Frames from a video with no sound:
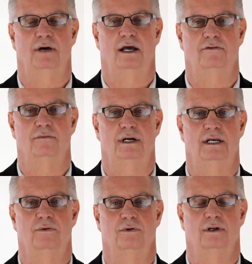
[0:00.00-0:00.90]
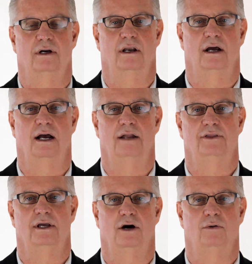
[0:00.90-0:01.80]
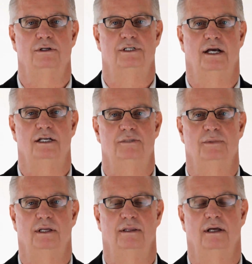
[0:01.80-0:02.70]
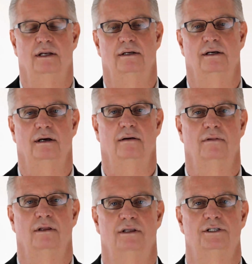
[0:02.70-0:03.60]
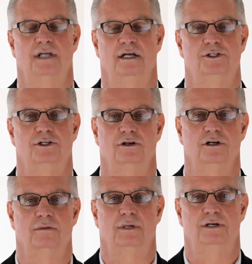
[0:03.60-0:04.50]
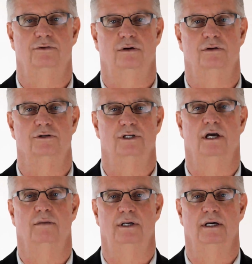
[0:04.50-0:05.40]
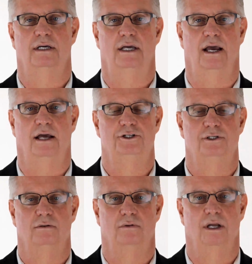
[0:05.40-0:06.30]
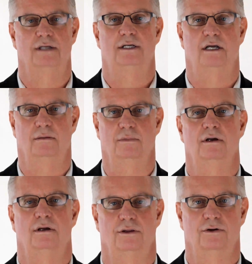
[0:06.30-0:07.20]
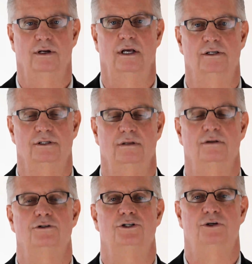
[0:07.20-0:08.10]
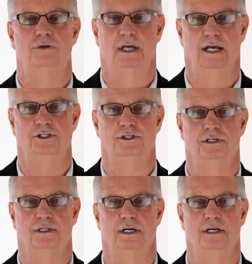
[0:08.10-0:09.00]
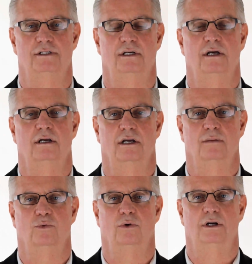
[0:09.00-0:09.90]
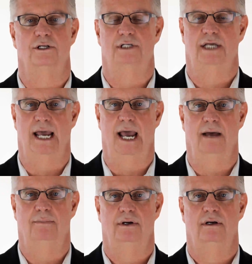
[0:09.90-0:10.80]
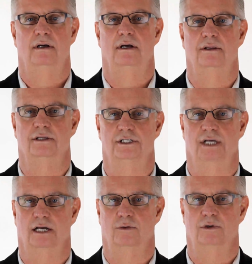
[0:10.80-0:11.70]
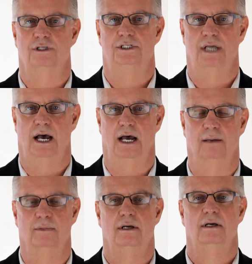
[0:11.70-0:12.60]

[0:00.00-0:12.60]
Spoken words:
I have a meeting with a client, they always ask me that this sounds too good to be true, there's got to be a catch. Well, I tell them there is. There's 2 catches to this. Number 1 is cap, and the second one is time.